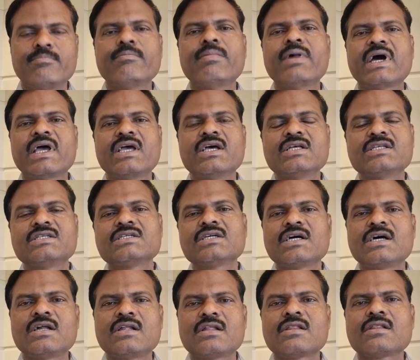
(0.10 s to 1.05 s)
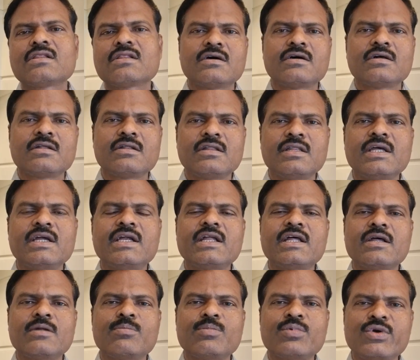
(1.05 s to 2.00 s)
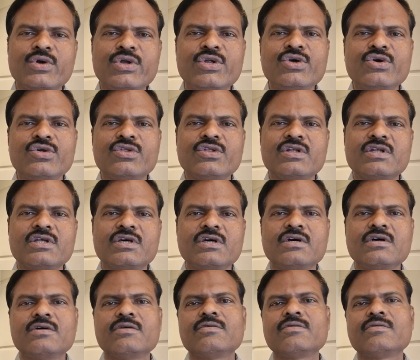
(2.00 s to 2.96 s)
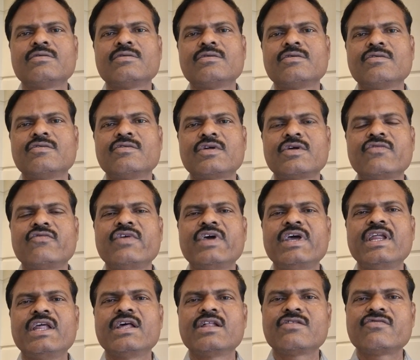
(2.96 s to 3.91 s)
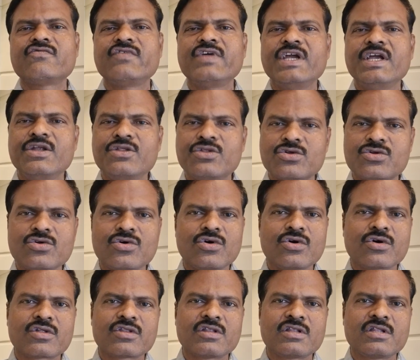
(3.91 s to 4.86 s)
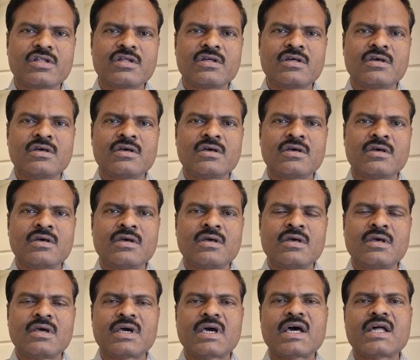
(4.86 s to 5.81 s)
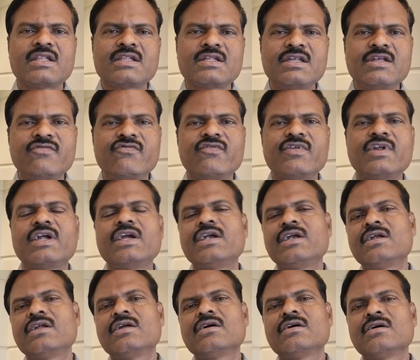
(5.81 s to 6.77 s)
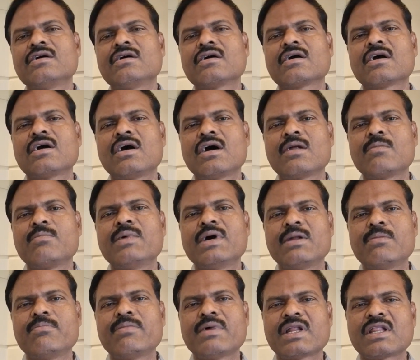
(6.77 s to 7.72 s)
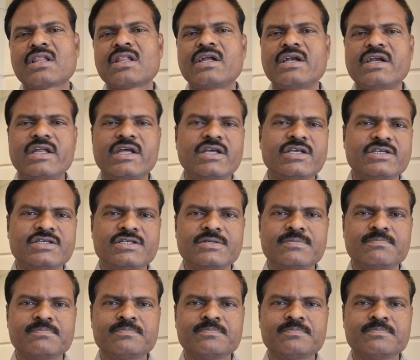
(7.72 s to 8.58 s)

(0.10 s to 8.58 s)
Biochars that are produced from various feedstocks has different carbon percentage,